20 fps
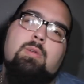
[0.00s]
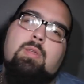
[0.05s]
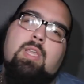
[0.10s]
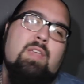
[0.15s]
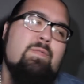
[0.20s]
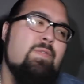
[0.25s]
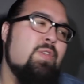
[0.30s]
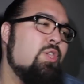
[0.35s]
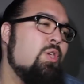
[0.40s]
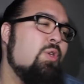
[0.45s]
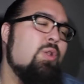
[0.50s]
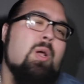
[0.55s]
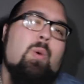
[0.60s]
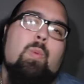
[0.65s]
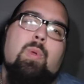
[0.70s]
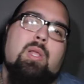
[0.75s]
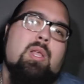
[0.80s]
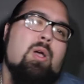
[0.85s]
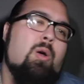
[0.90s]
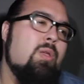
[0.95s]
Even you don't
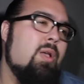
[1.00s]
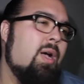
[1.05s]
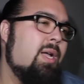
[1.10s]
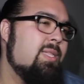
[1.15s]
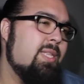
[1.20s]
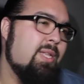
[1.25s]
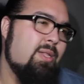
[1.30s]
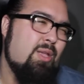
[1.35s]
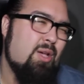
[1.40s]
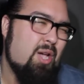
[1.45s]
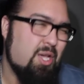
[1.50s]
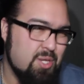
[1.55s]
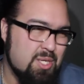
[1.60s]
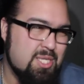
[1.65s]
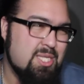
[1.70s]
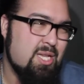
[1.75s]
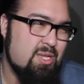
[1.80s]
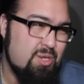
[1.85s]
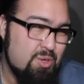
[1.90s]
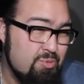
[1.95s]
want to go your idea.
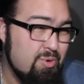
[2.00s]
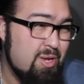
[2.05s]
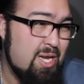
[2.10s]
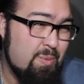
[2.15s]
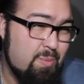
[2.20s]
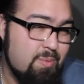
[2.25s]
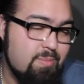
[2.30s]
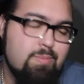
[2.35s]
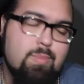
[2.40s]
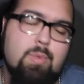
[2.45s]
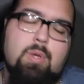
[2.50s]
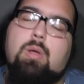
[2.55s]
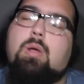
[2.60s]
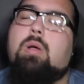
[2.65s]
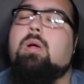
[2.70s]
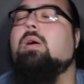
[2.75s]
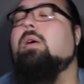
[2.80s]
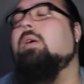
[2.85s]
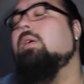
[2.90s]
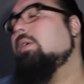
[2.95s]
You really?
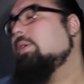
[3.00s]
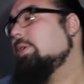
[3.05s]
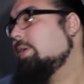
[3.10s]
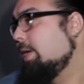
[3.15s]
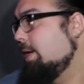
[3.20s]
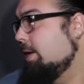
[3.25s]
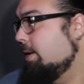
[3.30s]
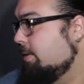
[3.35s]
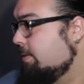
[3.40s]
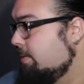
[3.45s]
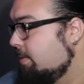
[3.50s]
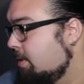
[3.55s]
Oh, okay.